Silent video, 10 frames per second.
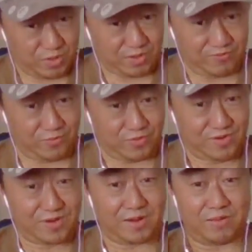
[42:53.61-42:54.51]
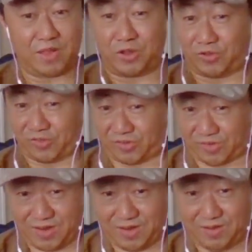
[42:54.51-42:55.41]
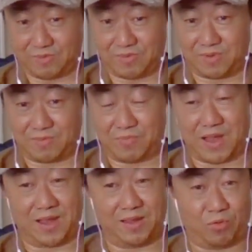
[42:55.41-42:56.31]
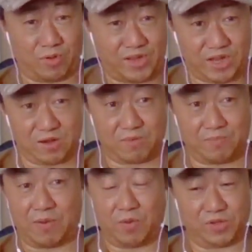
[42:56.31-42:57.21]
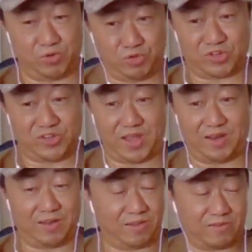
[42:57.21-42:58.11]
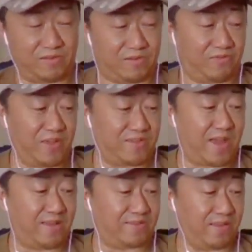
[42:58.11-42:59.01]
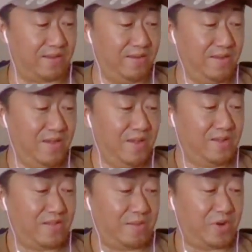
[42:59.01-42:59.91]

this is what I'm looking for. And they could see or hear by what you just said. And it's just fantastic.